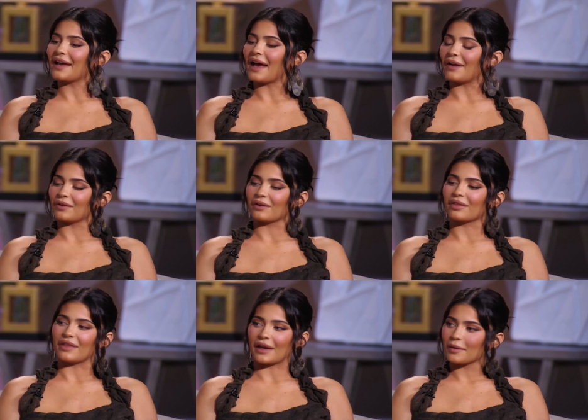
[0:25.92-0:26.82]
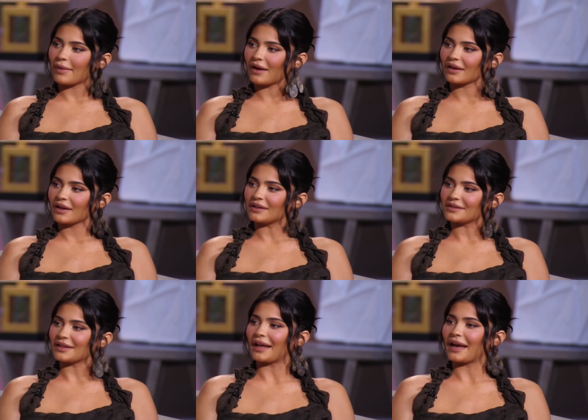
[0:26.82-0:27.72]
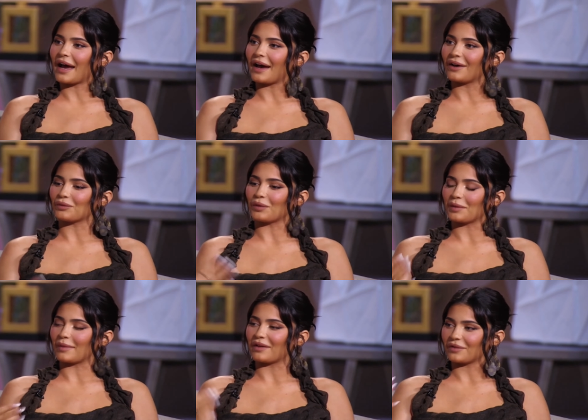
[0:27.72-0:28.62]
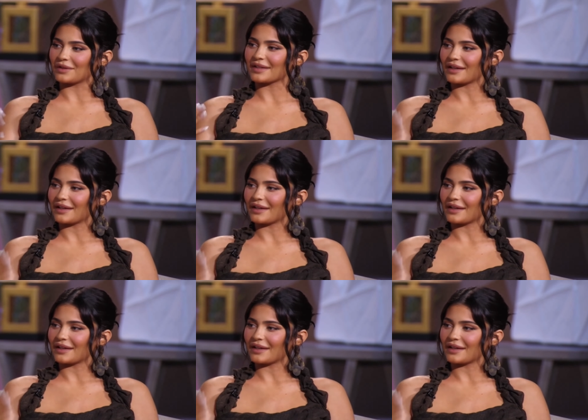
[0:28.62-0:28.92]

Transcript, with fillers: ever think about it until I had one of my first